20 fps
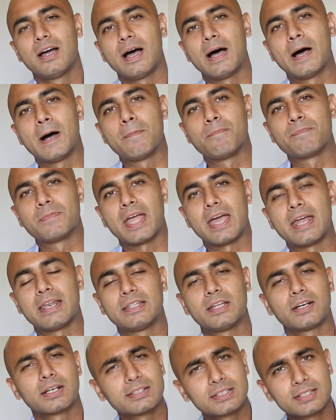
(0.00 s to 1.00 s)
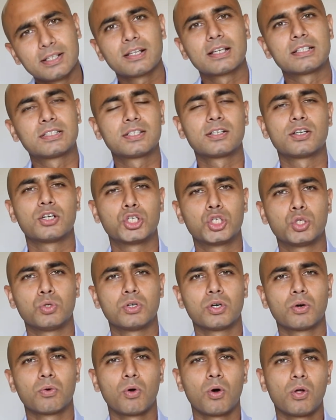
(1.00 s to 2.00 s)
And they're still considered a
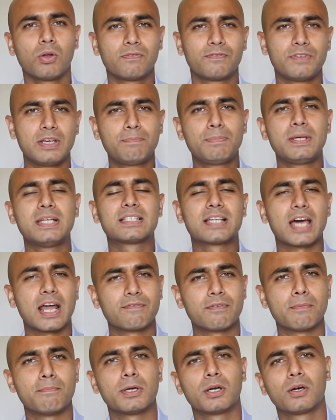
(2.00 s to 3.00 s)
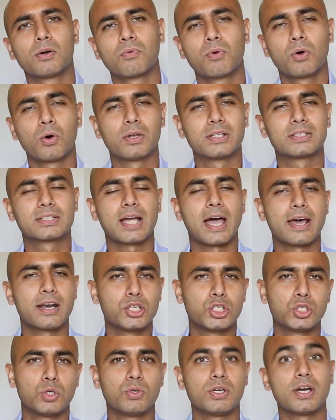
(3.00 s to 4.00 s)
junior role. VP is kind of a middle role. It's
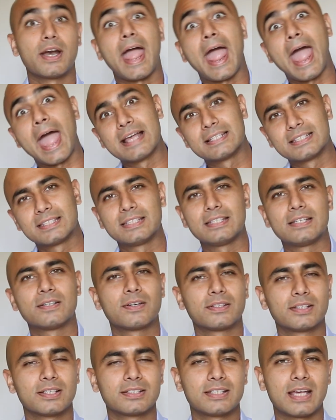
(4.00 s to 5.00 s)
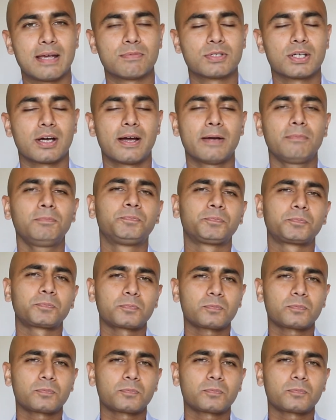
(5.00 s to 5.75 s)
kind of junior and senior at the same time.